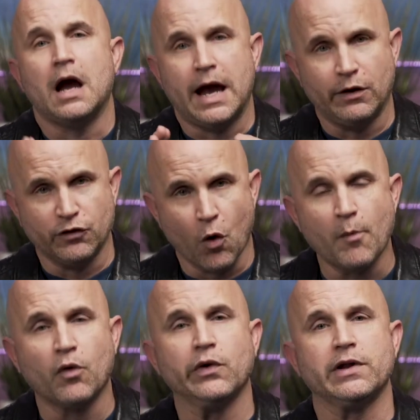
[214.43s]
A
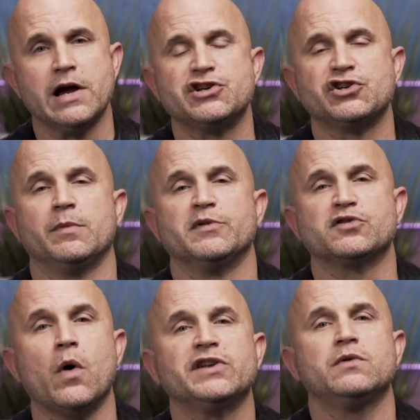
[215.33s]
normal relationship is
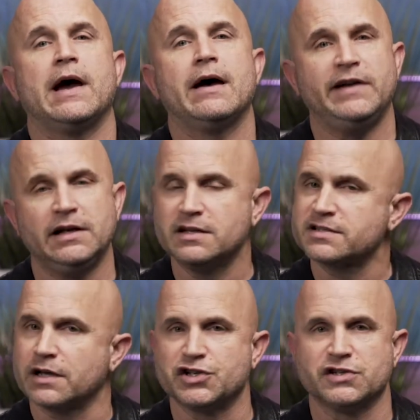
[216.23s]
going to have heated
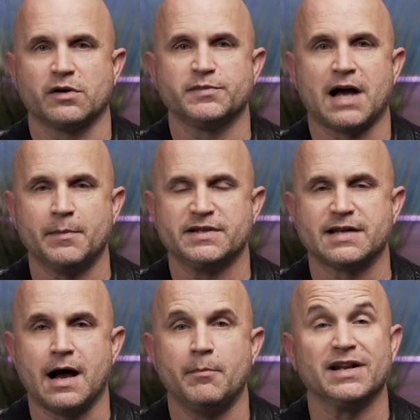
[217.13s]
discussions from time to
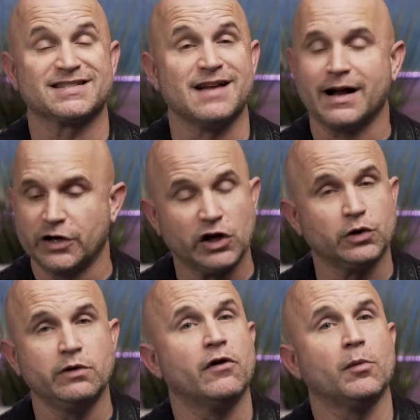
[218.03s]
time, but it's not going to
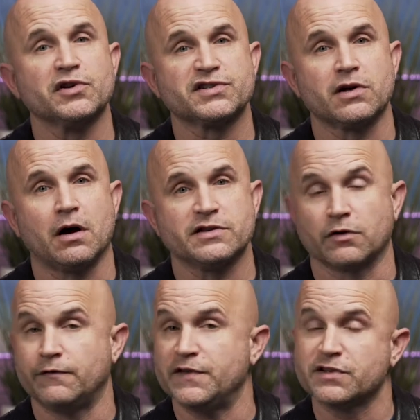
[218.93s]
include verbal assaults or
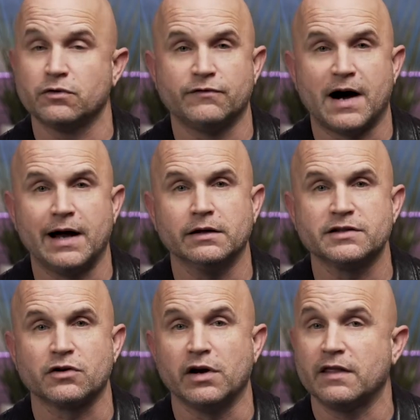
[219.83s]
physical
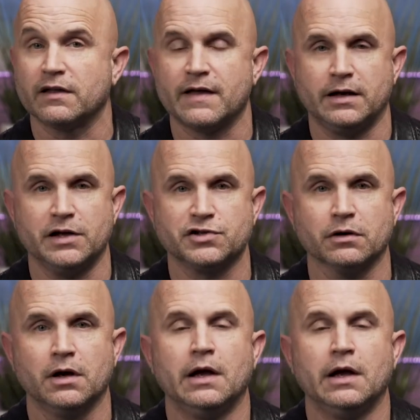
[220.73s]
violence or anything of that nature.